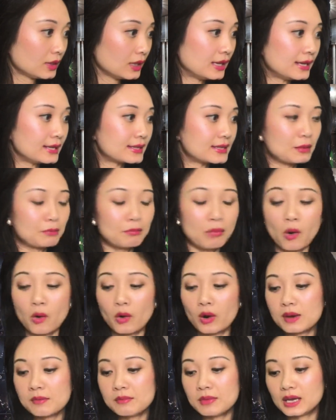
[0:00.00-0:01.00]
It's
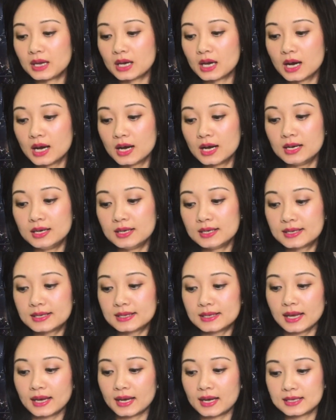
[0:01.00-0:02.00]
important because,
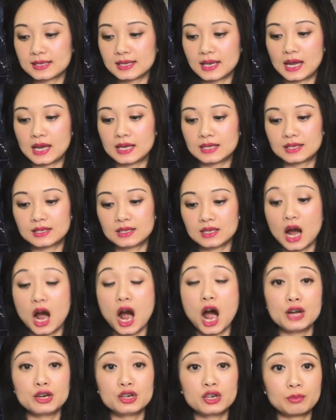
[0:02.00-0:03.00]
like I say, it's
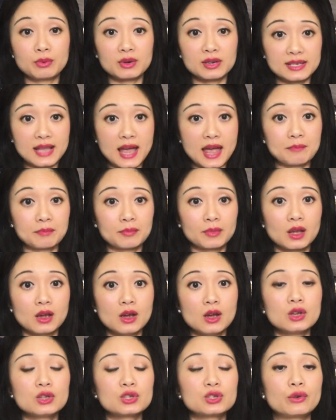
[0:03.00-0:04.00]
100%,
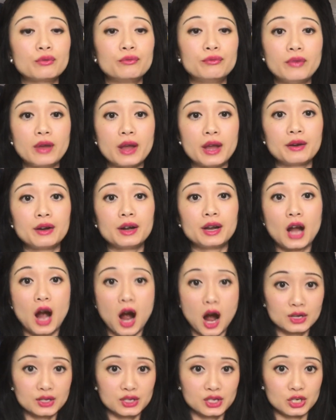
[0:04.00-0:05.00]
so very
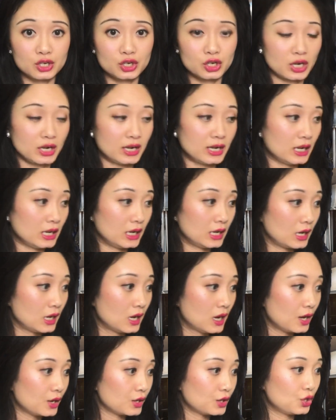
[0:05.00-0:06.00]
concentrated
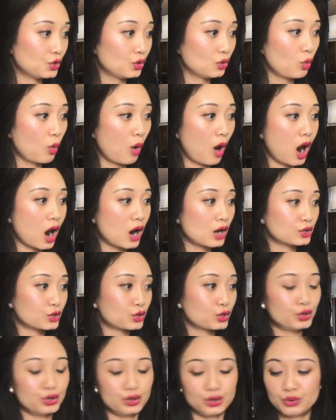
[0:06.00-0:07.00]
you want
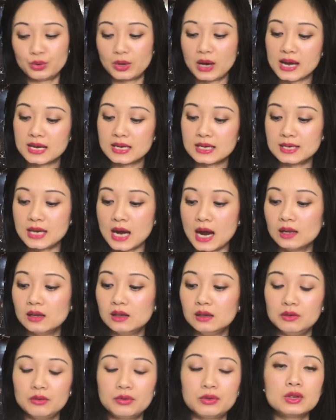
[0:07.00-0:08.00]
to kind of
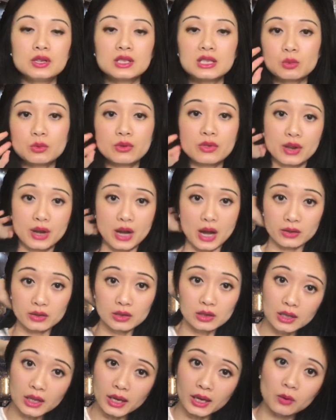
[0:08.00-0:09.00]
dilute this with another
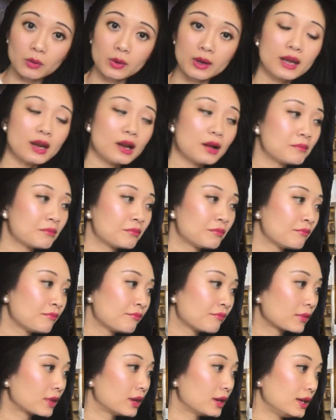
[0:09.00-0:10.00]
liquid.
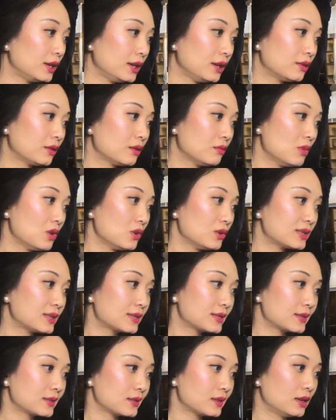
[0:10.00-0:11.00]
And the
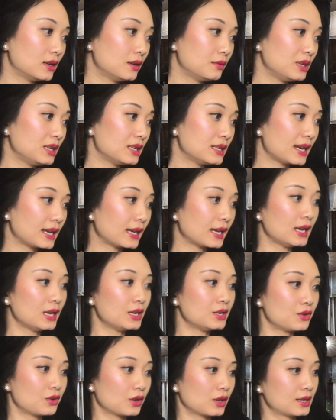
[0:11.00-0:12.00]
most, I mean, take it
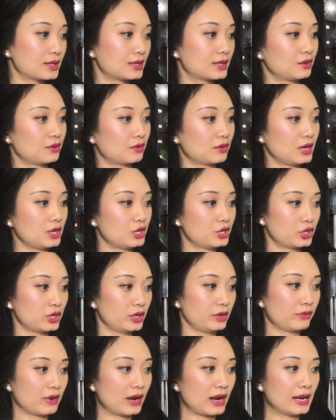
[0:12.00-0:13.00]
into
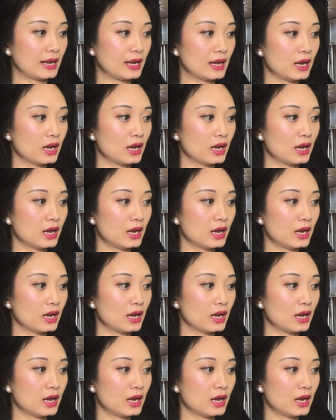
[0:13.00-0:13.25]
consideration, right?